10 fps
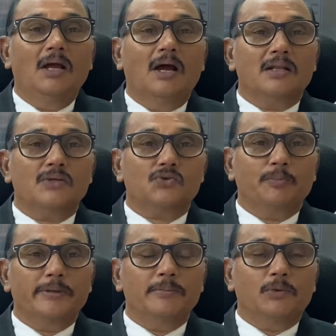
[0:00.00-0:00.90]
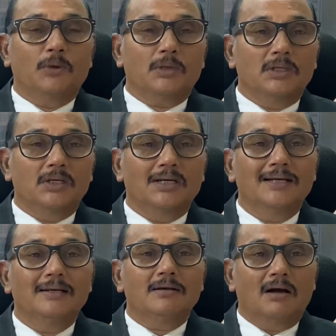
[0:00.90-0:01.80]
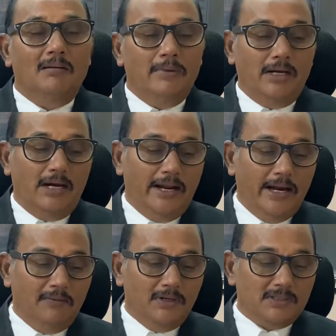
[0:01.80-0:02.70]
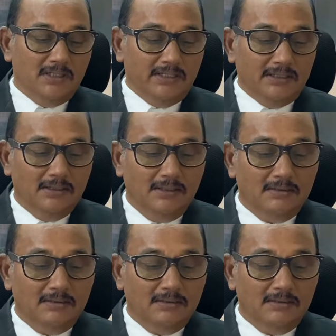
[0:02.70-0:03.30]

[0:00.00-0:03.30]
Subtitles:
and the Supreme Court commented adversely